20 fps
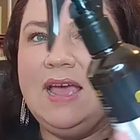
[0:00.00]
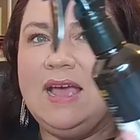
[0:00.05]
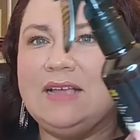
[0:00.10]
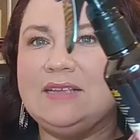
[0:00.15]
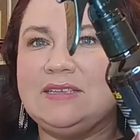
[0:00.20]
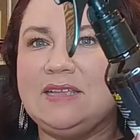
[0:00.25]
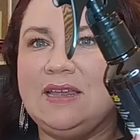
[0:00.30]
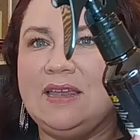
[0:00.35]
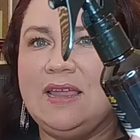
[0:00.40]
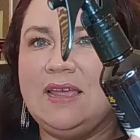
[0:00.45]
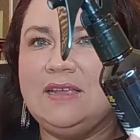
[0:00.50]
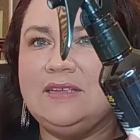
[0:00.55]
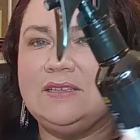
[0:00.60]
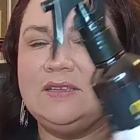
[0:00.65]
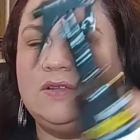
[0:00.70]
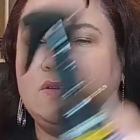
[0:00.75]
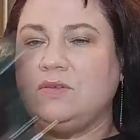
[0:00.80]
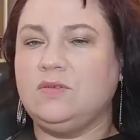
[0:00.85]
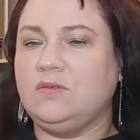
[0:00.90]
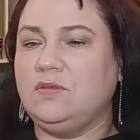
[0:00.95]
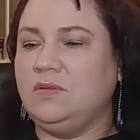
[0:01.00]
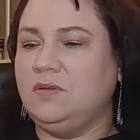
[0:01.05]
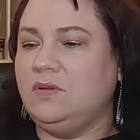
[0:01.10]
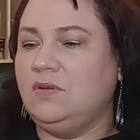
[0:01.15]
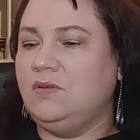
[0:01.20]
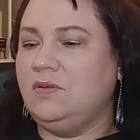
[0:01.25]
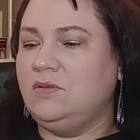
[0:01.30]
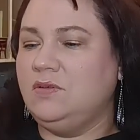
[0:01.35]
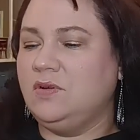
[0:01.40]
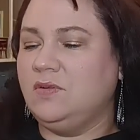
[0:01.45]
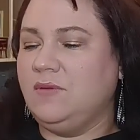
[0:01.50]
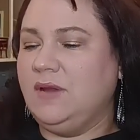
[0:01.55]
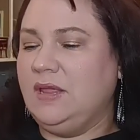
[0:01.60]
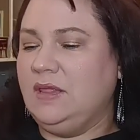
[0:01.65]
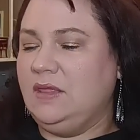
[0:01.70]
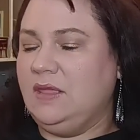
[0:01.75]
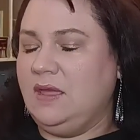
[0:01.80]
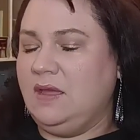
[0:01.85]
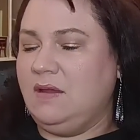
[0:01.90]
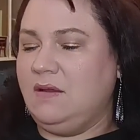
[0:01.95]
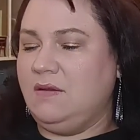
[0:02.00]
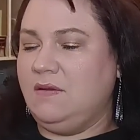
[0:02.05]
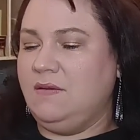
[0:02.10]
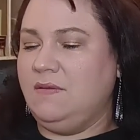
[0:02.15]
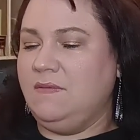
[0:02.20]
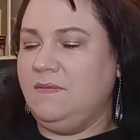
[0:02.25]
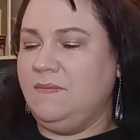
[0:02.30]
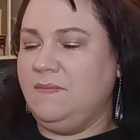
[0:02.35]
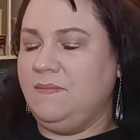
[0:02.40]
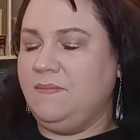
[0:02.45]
Has a nice little holder right there.